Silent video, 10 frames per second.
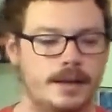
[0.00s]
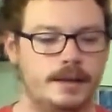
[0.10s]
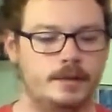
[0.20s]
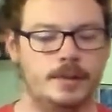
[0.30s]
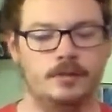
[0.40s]

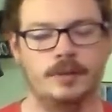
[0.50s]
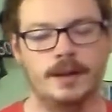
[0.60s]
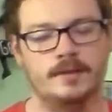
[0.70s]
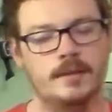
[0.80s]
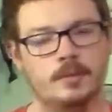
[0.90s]
And especially
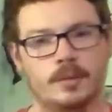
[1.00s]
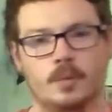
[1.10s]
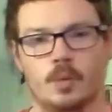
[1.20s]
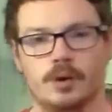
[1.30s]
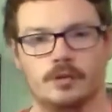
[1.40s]
next season with the
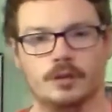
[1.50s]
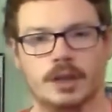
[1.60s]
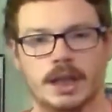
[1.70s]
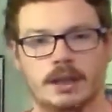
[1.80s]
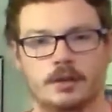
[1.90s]
Warriors
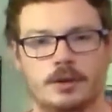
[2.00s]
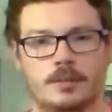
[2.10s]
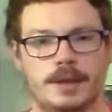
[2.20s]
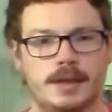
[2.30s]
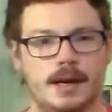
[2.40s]
looking like they're going to
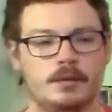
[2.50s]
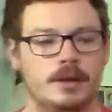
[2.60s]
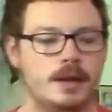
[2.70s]
be down.